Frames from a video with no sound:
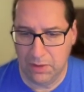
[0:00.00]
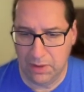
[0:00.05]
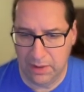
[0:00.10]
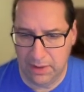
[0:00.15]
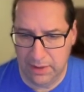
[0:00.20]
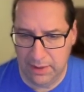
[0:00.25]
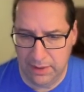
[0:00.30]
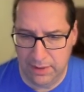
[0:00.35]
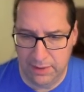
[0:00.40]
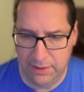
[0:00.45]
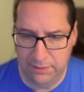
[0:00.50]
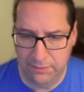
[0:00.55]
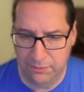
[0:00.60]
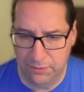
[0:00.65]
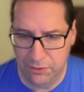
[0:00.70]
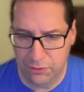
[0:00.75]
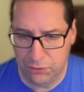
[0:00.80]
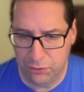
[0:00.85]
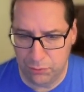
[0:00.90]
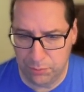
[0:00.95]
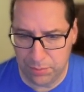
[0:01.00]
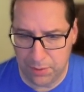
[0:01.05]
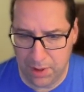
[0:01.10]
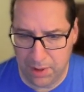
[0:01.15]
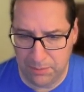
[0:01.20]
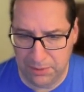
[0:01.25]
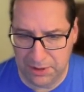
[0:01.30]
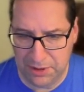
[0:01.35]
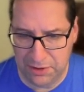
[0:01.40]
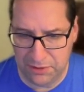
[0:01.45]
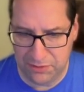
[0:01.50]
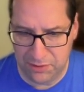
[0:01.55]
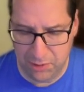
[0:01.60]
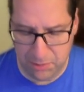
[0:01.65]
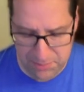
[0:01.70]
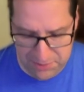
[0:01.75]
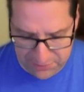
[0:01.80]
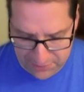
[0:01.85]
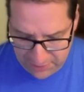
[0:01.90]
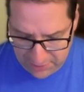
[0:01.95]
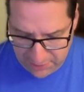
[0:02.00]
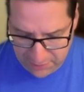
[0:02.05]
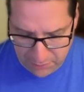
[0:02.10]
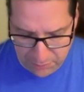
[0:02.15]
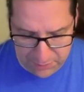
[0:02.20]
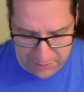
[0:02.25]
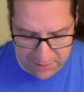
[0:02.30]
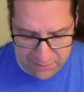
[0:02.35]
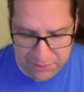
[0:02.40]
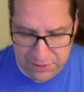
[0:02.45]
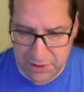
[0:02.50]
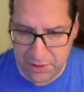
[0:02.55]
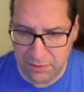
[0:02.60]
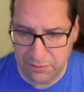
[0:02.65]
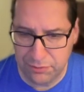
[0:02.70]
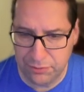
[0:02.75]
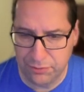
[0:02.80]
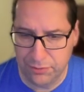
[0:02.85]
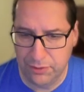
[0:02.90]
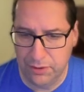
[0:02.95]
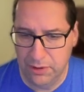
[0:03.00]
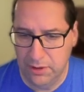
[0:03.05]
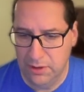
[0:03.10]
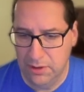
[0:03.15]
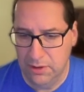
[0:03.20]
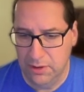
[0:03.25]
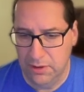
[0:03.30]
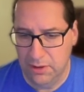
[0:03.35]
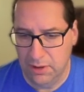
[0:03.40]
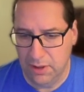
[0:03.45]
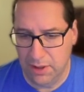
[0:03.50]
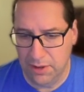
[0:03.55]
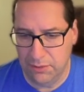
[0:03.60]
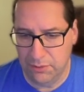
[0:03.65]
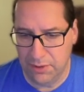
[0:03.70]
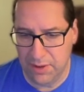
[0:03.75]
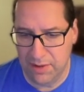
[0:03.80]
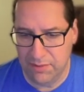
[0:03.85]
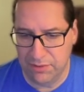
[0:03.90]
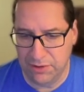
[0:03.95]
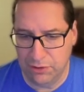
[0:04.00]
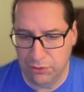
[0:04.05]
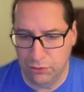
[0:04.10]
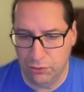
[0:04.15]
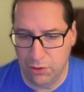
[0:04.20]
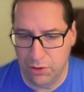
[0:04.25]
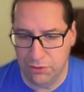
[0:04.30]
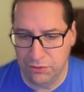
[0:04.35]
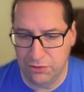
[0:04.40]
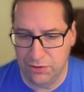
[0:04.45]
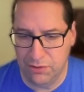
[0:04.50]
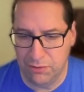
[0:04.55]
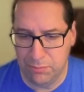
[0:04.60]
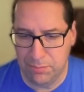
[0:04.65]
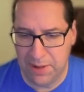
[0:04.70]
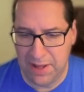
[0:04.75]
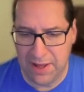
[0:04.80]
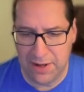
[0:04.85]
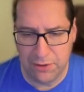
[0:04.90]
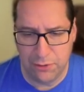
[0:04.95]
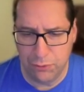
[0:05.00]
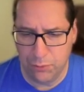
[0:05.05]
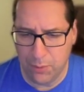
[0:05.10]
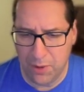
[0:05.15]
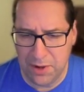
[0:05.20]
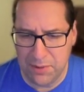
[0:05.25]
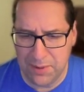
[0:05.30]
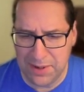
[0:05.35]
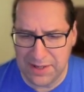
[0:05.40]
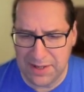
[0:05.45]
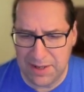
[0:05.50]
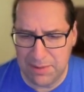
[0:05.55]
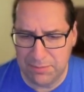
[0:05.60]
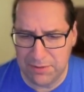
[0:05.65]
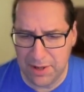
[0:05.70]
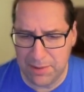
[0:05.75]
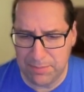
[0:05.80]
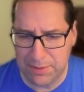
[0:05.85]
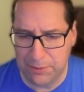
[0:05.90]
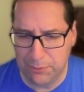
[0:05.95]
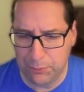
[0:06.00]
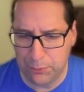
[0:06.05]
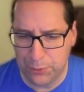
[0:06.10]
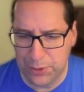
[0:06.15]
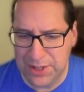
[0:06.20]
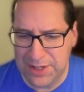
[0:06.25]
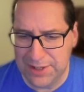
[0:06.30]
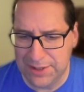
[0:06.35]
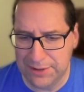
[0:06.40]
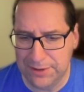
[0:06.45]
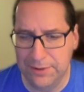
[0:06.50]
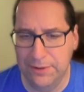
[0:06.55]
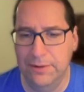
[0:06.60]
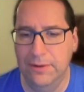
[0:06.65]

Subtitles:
And this is probably going to tell me that I don't have enough, I don't have exhaustive patterns. Why do I keep typing read?